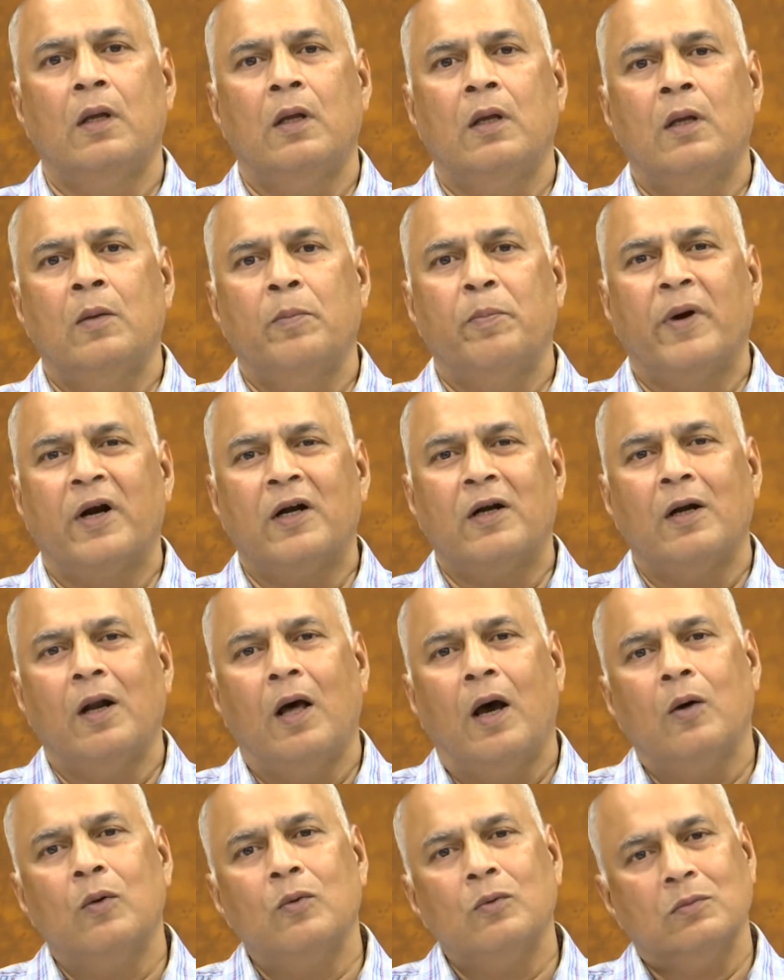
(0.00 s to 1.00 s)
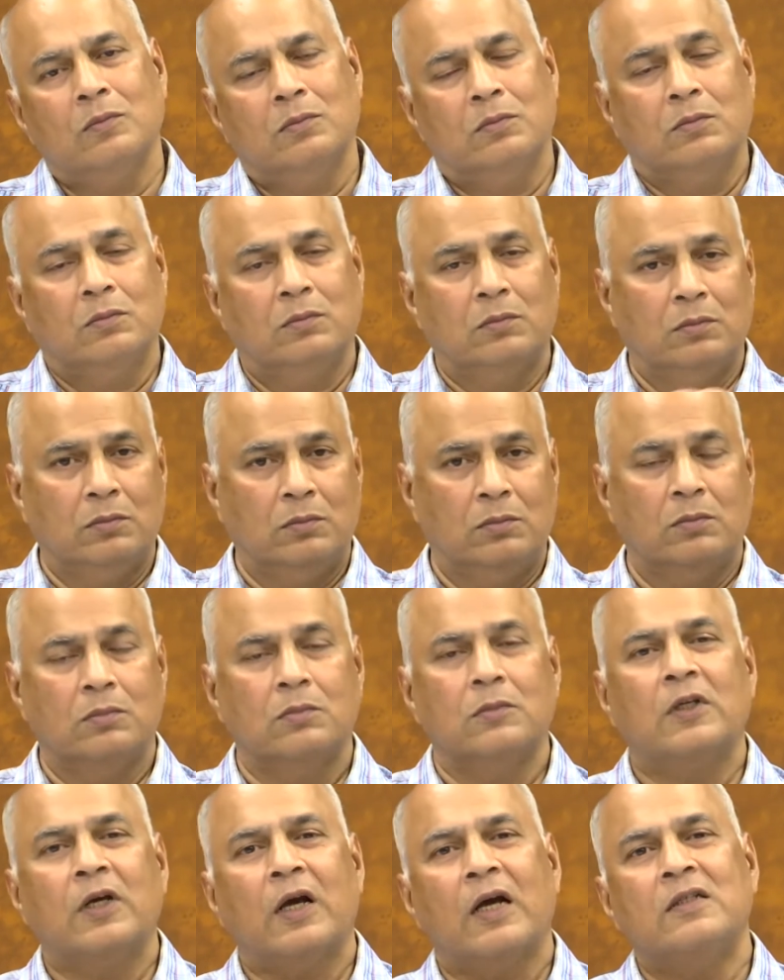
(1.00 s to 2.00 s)
But now
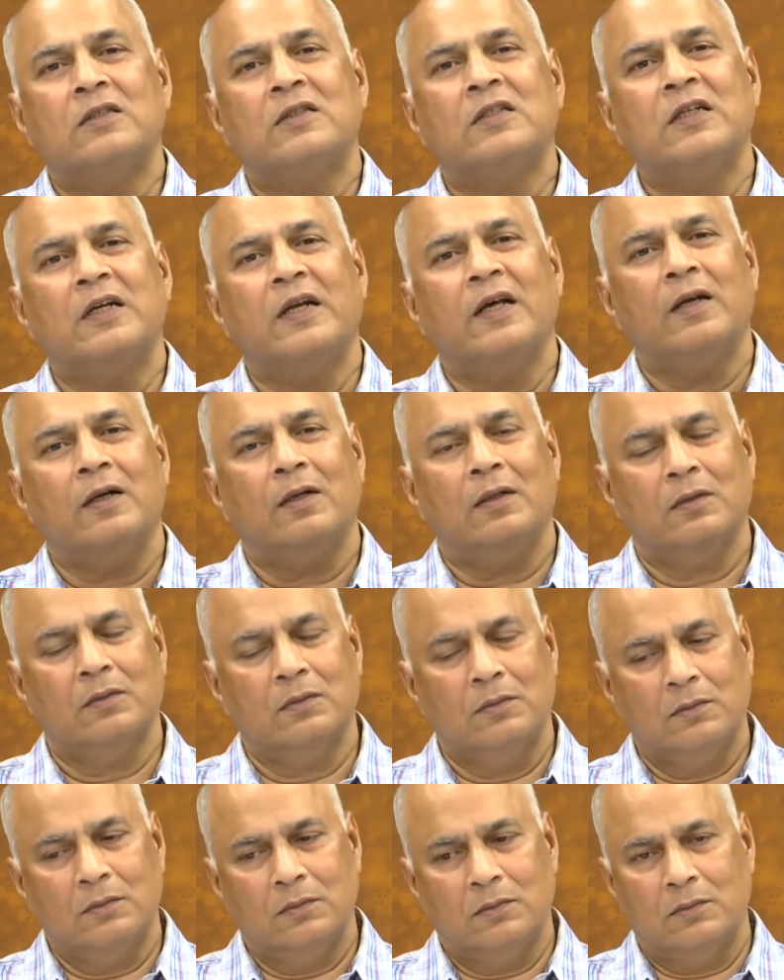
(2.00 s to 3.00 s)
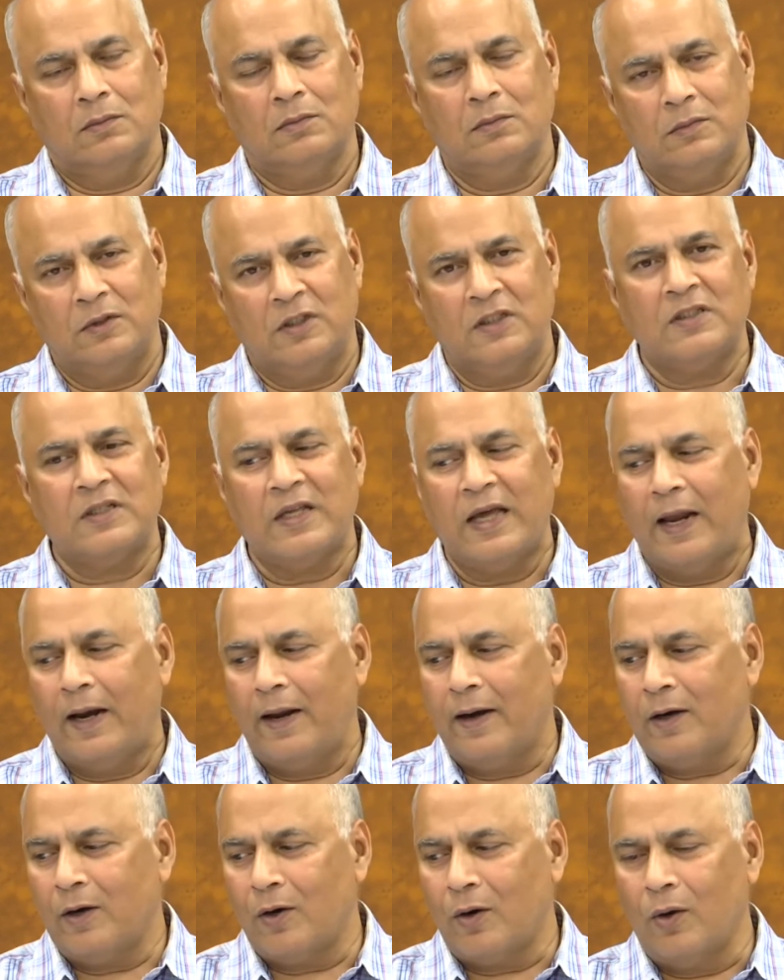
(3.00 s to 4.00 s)
consider this
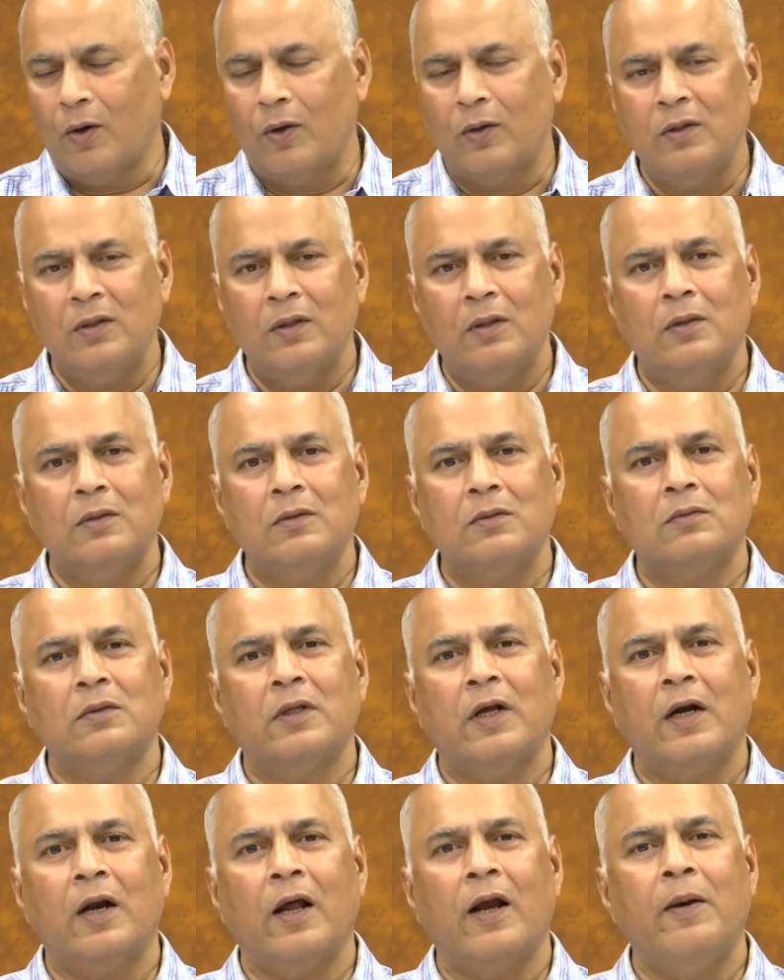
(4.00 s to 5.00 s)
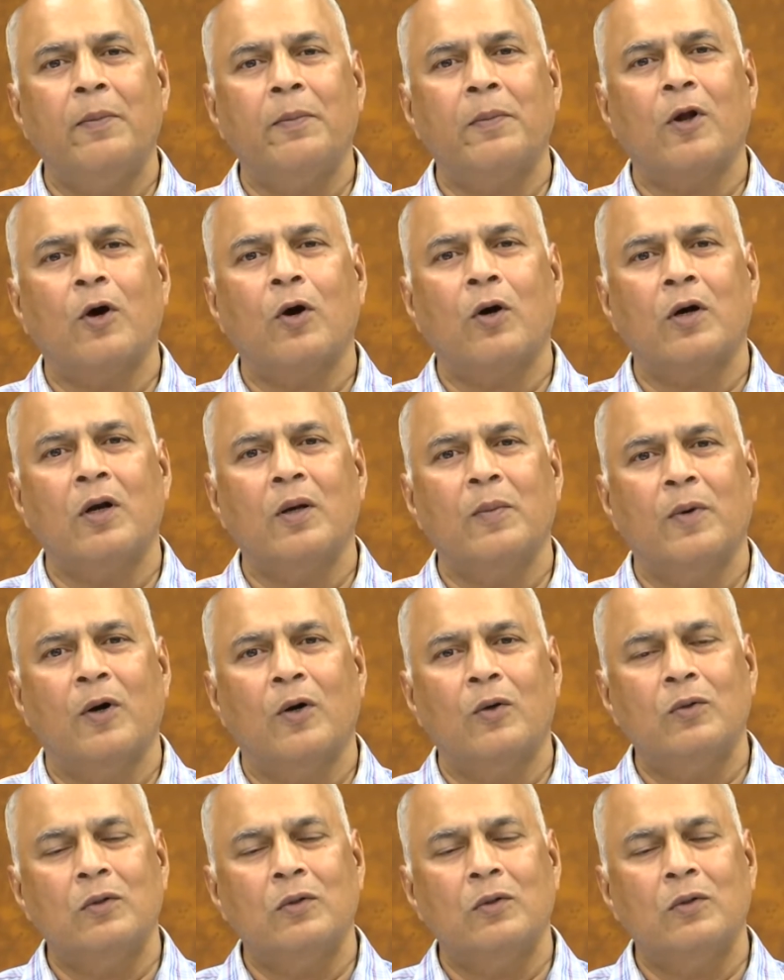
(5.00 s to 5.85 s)
electron that I talked about.